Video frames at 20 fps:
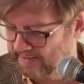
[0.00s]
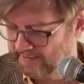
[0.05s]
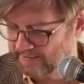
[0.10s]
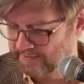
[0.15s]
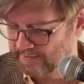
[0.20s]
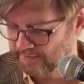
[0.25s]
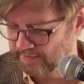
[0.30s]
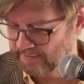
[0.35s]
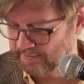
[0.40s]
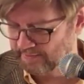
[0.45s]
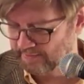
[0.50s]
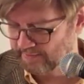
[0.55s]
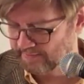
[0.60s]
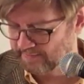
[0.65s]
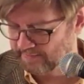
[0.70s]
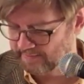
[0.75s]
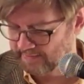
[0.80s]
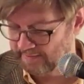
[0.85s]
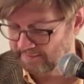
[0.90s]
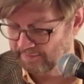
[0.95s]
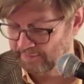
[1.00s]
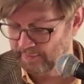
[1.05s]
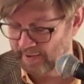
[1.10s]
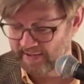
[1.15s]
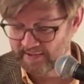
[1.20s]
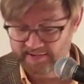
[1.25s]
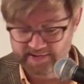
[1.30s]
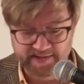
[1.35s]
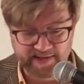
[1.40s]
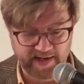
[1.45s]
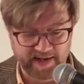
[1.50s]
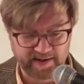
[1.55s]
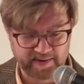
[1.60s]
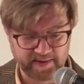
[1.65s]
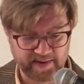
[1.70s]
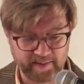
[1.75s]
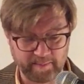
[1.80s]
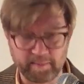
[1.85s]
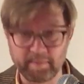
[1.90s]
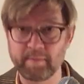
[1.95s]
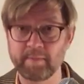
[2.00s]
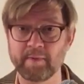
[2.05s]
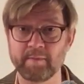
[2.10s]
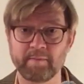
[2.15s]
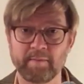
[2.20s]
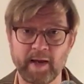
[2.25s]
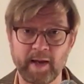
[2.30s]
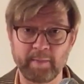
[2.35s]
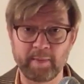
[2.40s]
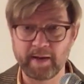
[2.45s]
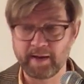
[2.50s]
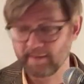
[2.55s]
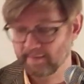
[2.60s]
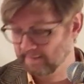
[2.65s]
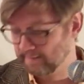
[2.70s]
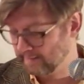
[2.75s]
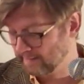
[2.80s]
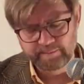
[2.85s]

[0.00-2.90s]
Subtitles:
to differentiate them, maybe.